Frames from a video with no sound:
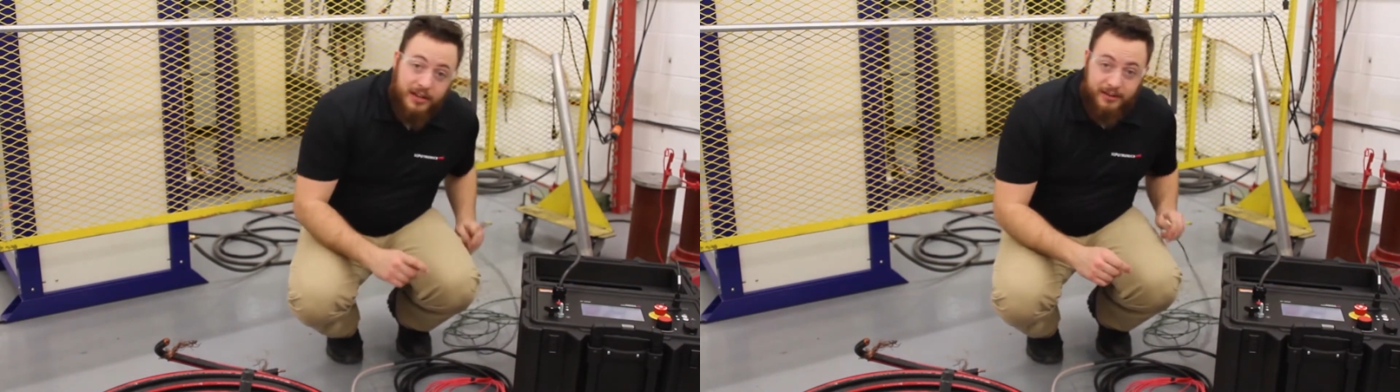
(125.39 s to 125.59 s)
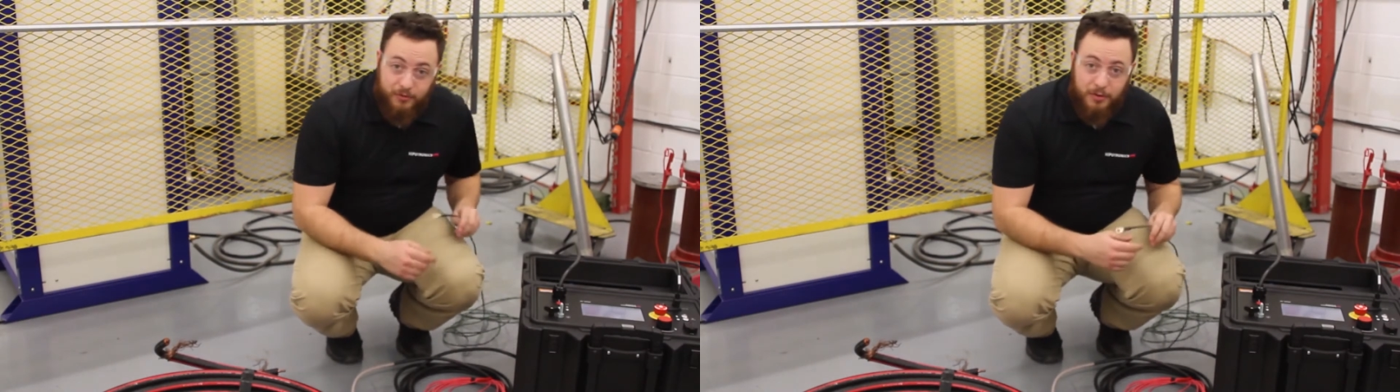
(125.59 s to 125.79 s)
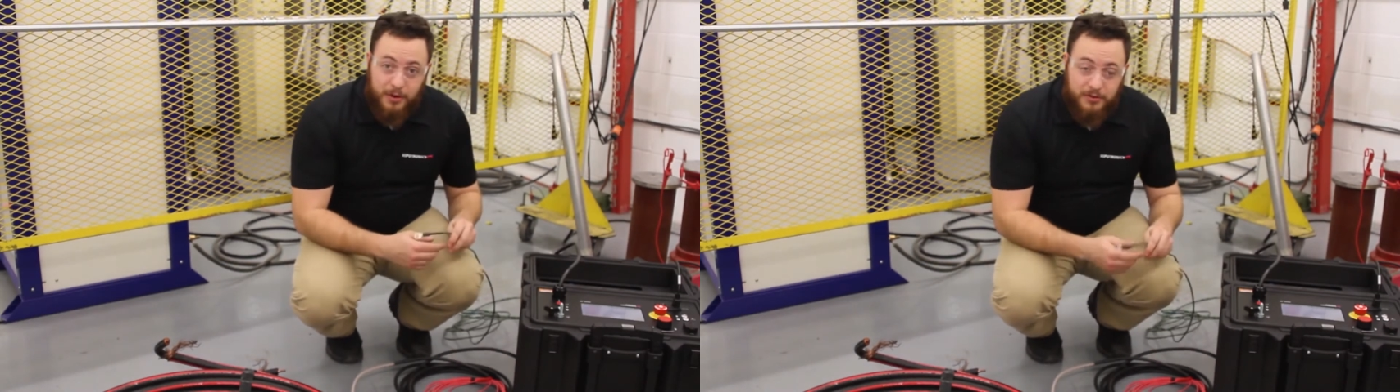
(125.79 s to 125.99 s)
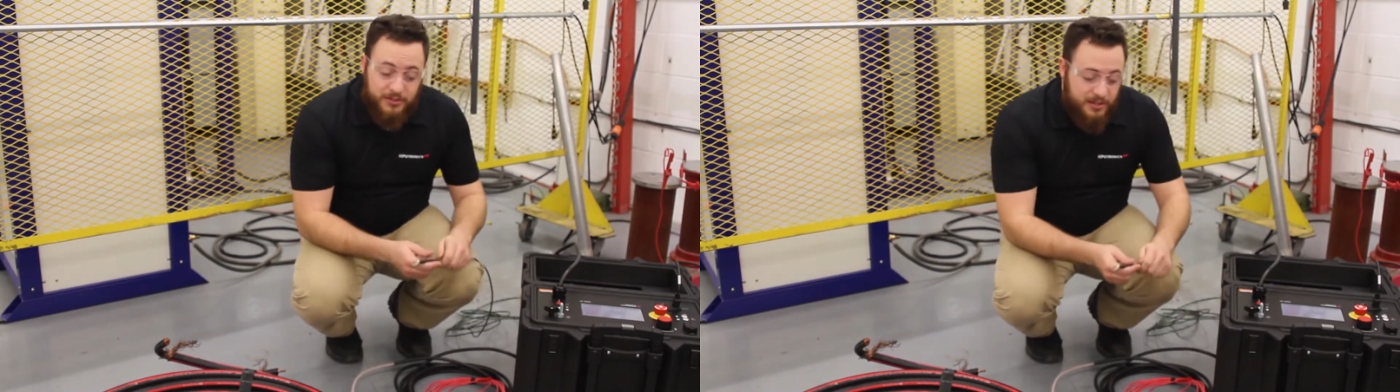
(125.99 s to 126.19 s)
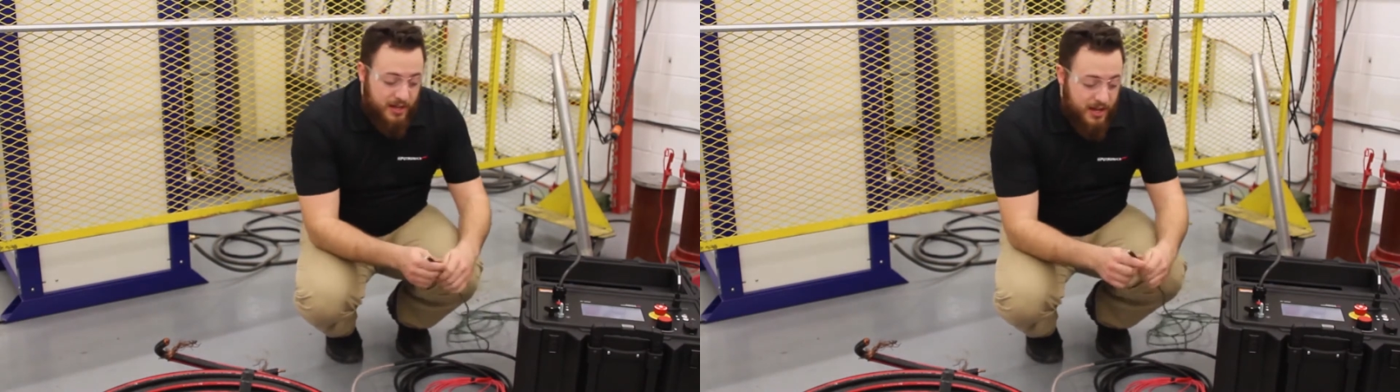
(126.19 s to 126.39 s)
and
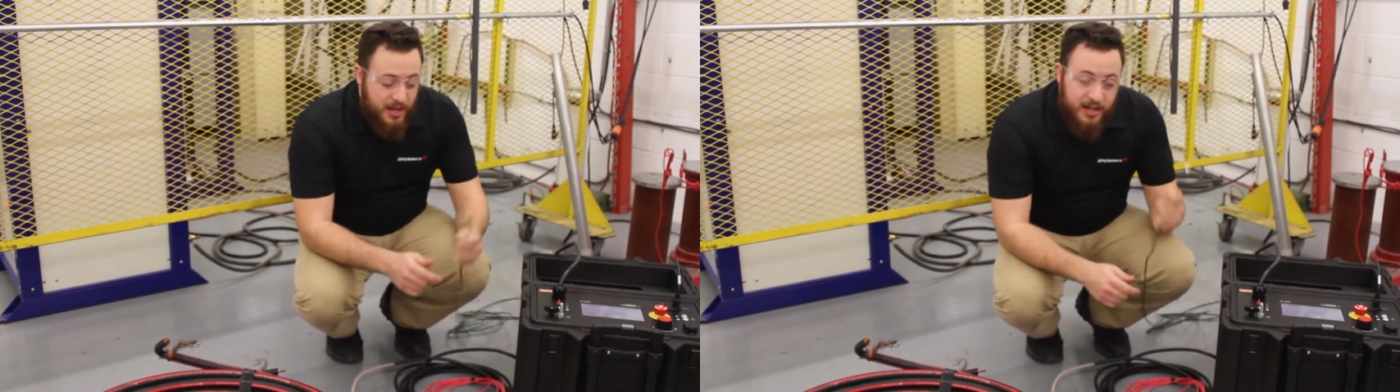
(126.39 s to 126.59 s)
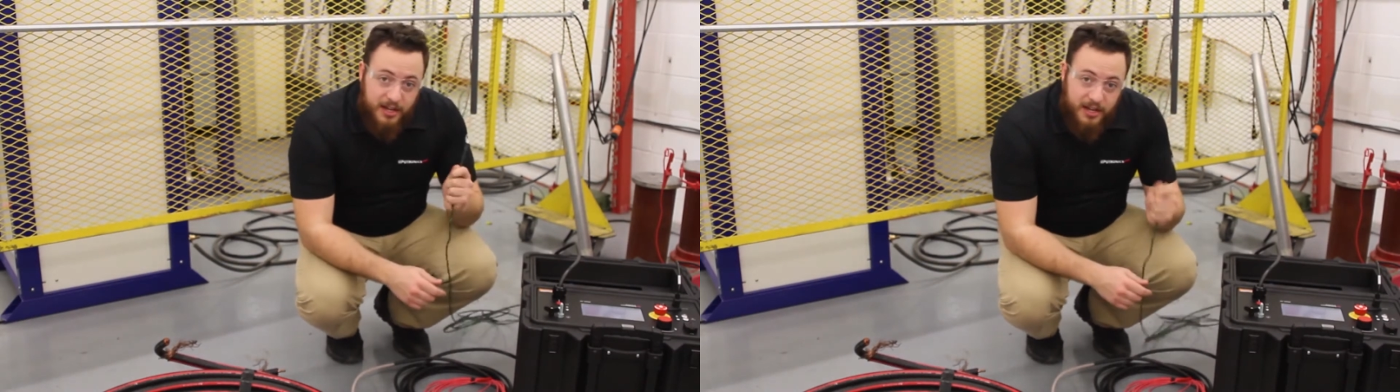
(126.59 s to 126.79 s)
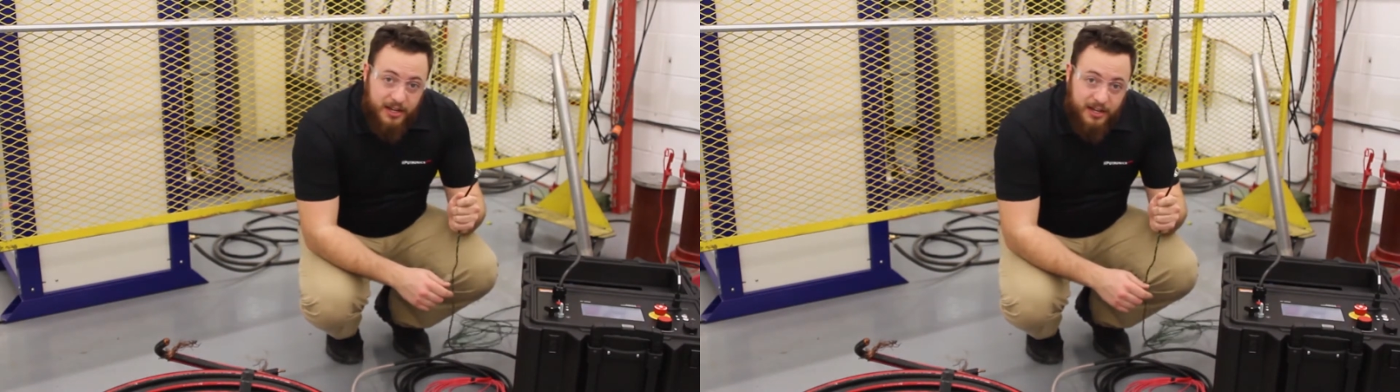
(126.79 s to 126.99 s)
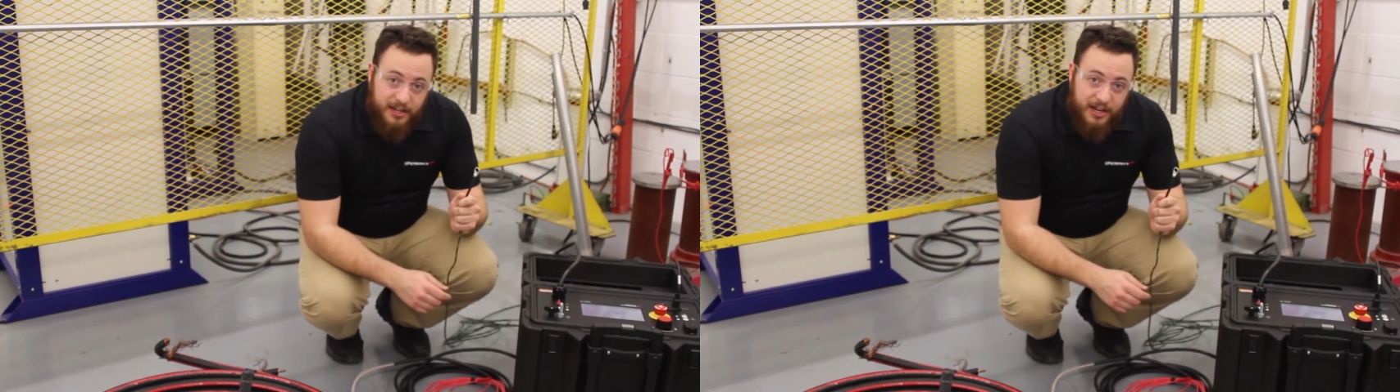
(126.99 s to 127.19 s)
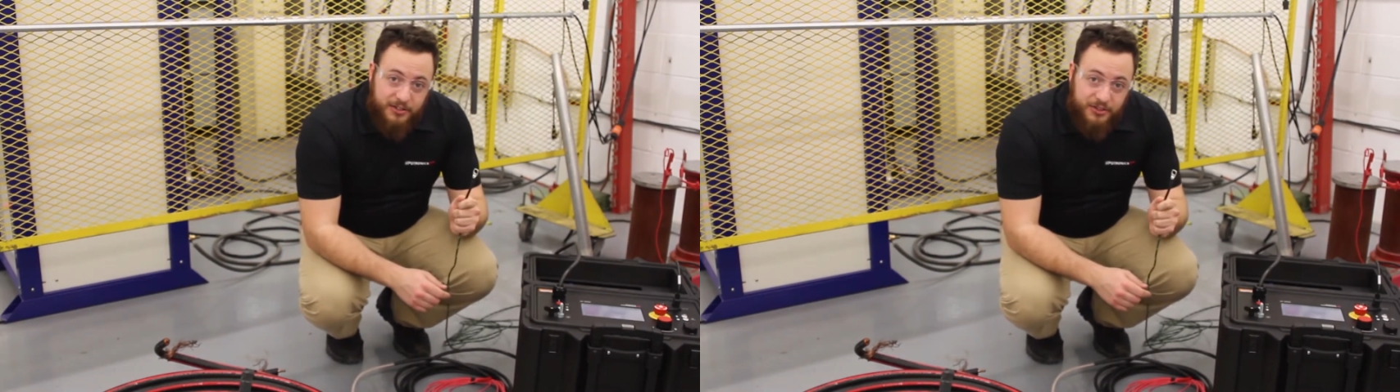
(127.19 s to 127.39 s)
foremost, connect